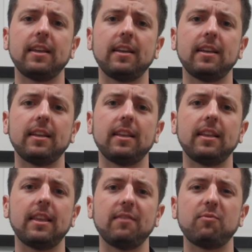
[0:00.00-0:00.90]
they,
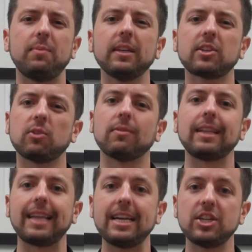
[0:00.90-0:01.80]
they've built a
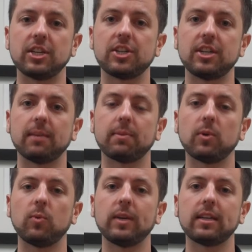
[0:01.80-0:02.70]
relationship
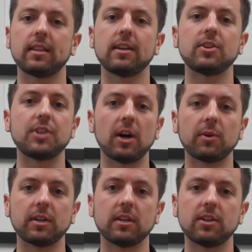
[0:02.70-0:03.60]
with their
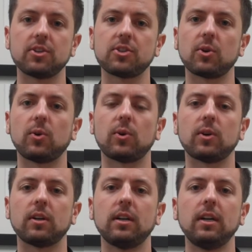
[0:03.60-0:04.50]
donors
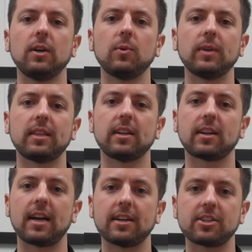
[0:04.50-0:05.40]
or with their
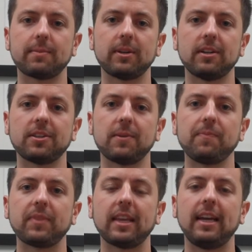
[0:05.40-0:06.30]
customers,
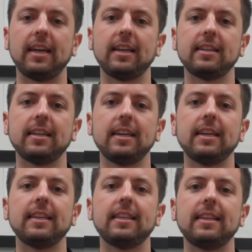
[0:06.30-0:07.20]
and
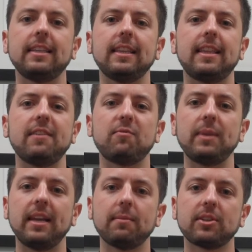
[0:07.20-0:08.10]
then they've
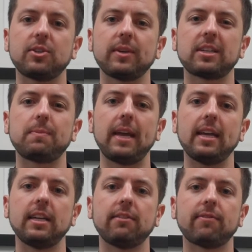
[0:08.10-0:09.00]
been able to
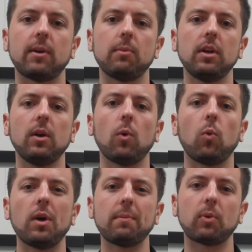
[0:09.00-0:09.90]
expand it from
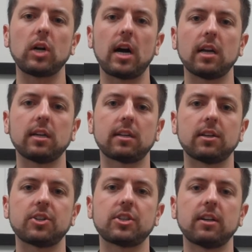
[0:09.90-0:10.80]
one product
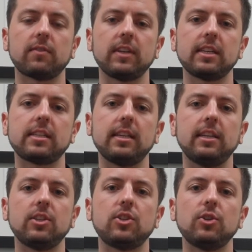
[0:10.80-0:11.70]
or service
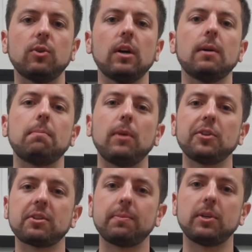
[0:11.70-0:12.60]
into
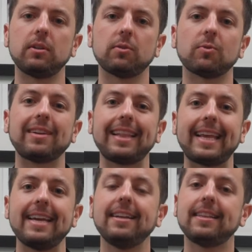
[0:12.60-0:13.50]
multiple
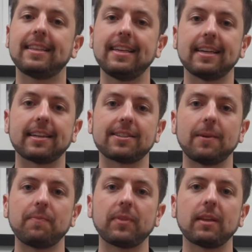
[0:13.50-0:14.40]
related things
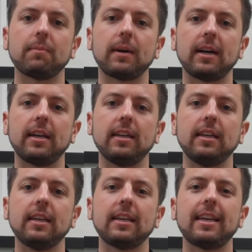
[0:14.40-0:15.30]
by
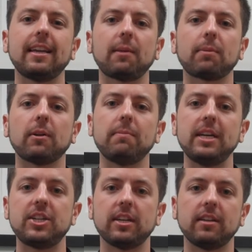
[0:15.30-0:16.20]
getting
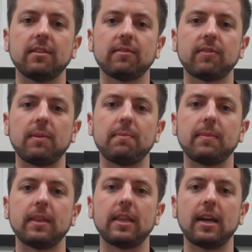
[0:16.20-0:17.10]
permission from
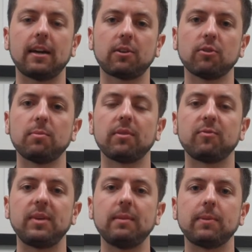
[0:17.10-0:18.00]
that group
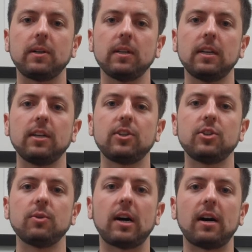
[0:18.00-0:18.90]
of people
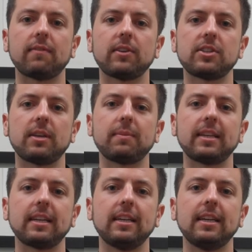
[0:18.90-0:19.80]
to offer
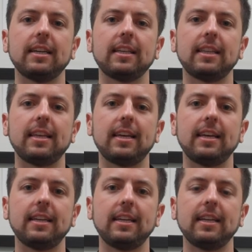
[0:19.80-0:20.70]
something
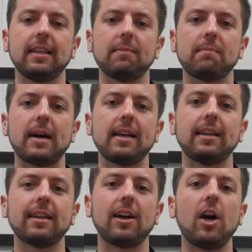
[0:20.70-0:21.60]
that
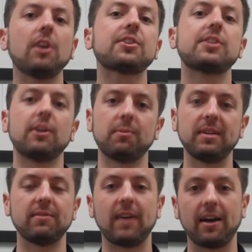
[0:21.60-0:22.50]
might also
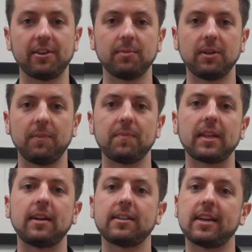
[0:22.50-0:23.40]
be valuable
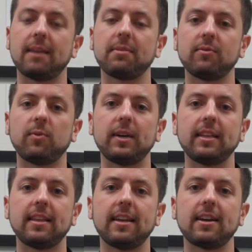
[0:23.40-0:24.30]
on top of
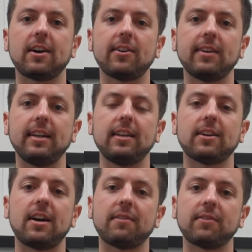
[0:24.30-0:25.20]
what they already
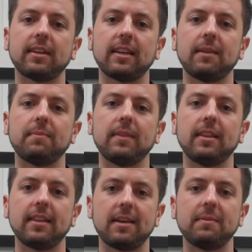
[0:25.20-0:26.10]
are offering them,
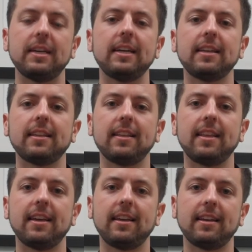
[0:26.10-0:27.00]
them
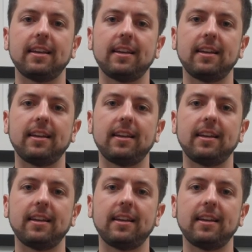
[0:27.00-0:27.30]
that they